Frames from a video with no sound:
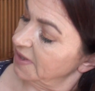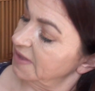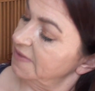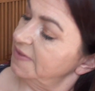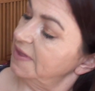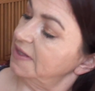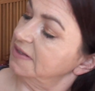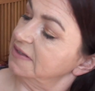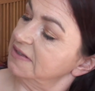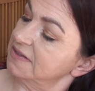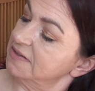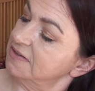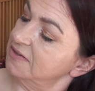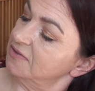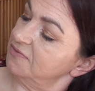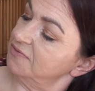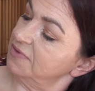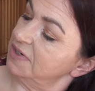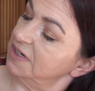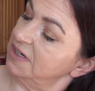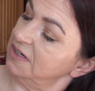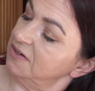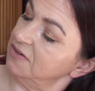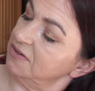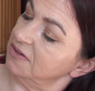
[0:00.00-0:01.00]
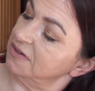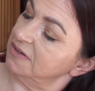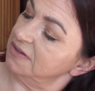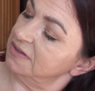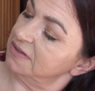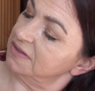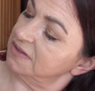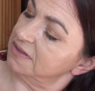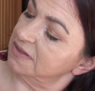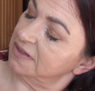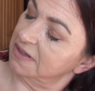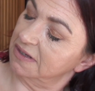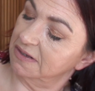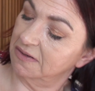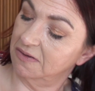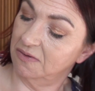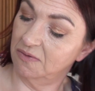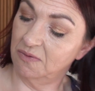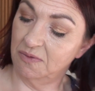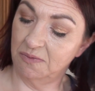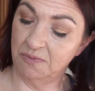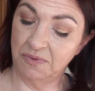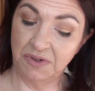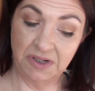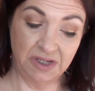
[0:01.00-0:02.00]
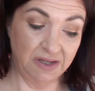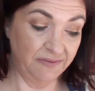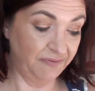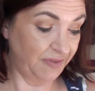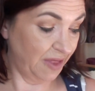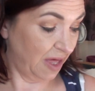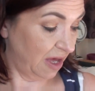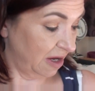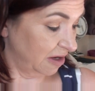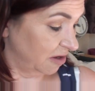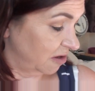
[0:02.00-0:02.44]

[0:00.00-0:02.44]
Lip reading: That does look really nice. I'm going to give that a